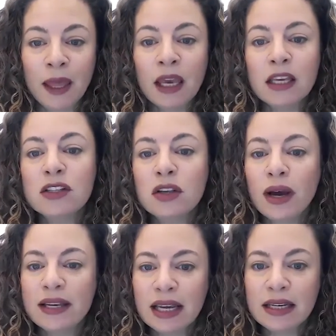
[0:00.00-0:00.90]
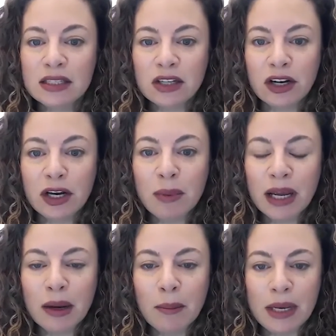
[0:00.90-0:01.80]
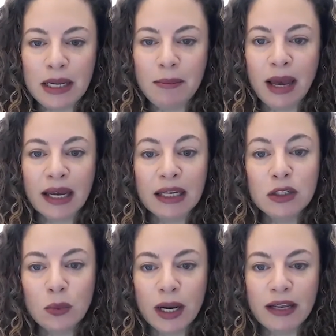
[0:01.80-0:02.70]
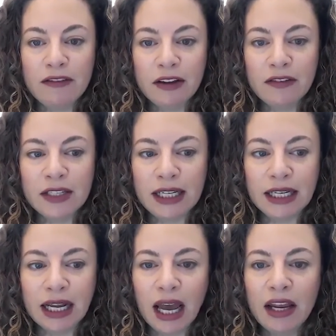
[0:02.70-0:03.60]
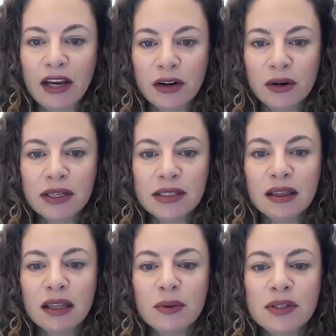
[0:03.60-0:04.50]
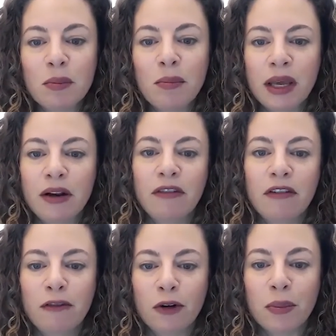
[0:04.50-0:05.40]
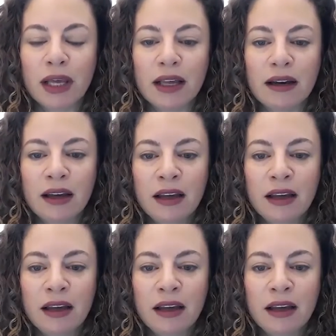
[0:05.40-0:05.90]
And so as I started my company back in 2015, I noticed that there was a bit of a formula.